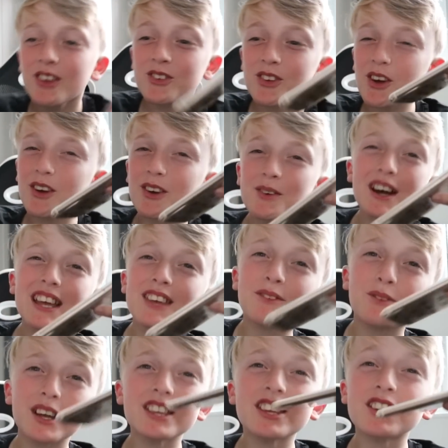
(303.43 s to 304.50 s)
So
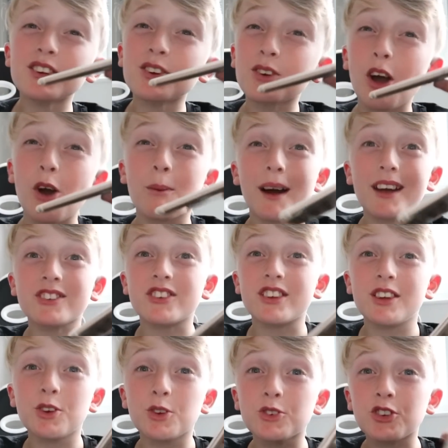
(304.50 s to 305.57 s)
when you do go back to
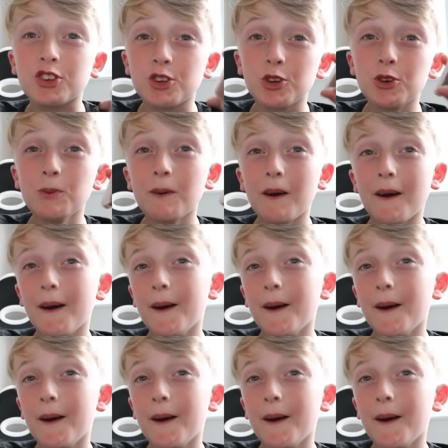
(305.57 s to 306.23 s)
YouTube,